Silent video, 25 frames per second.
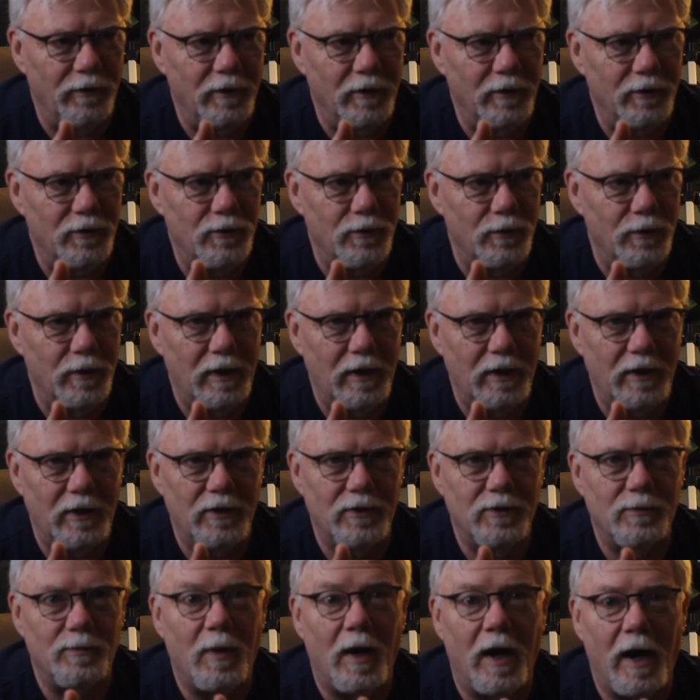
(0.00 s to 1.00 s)
in the
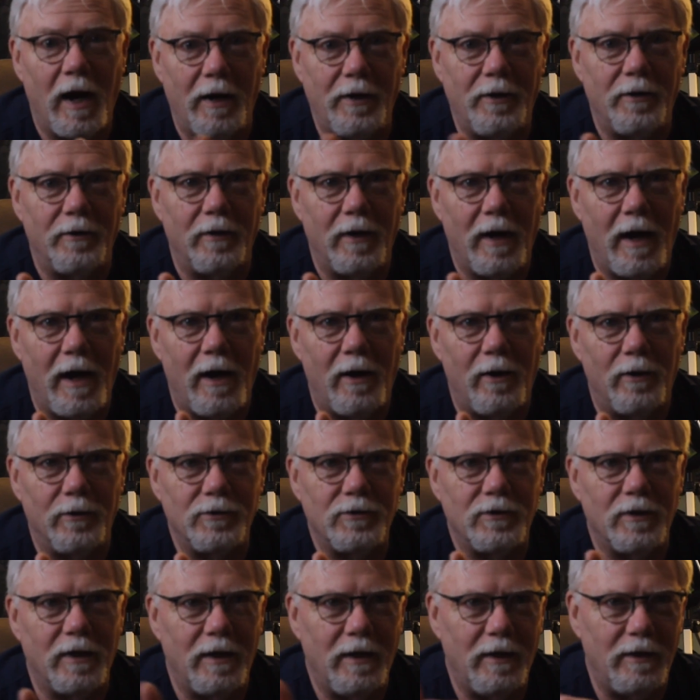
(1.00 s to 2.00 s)
trees behind her
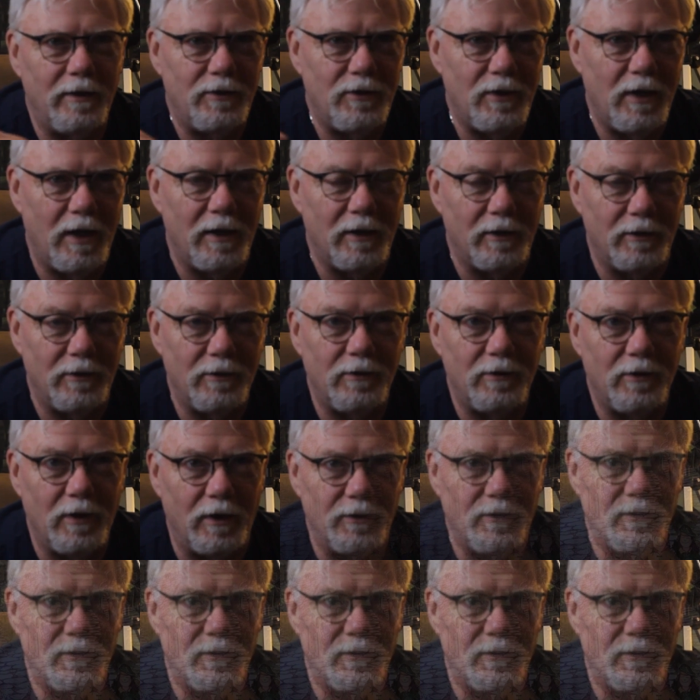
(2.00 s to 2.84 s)
house. That she had a